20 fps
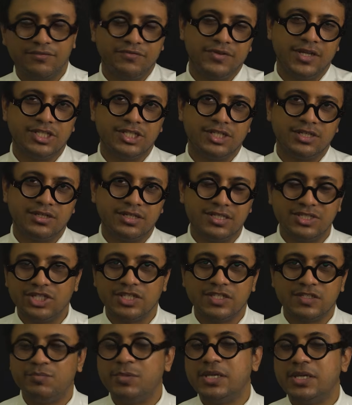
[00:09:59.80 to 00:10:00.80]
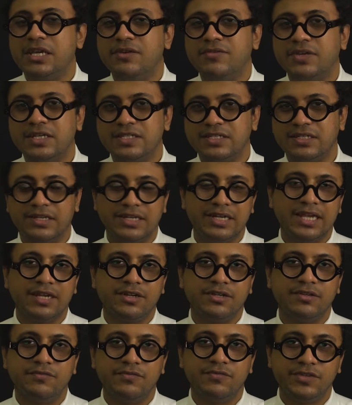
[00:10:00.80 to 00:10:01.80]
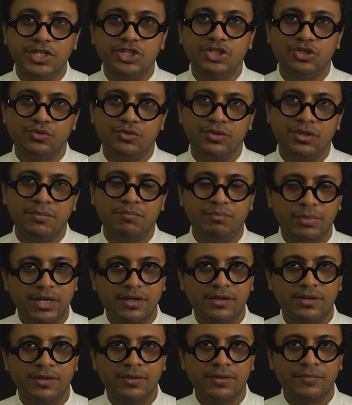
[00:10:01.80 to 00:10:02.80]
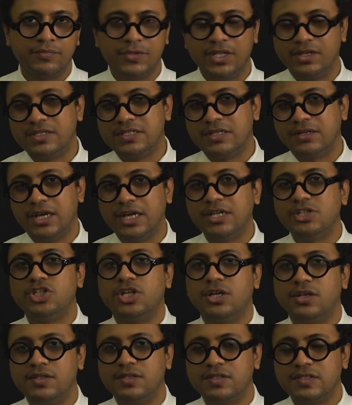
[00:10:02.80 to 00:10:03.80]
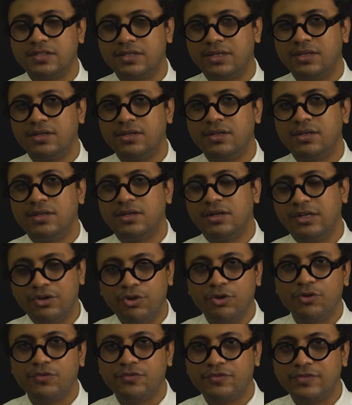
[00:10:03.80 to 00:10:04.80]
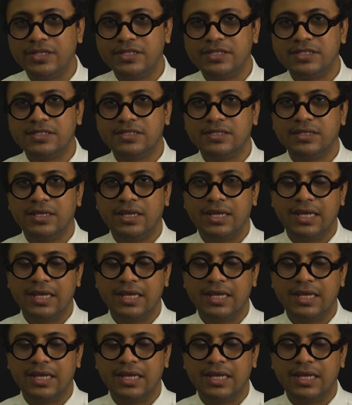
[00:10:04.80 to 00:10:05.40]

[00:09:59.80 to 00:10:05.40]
the fascia is just behaving as a connective tissue, but there is a high chance that a lot of this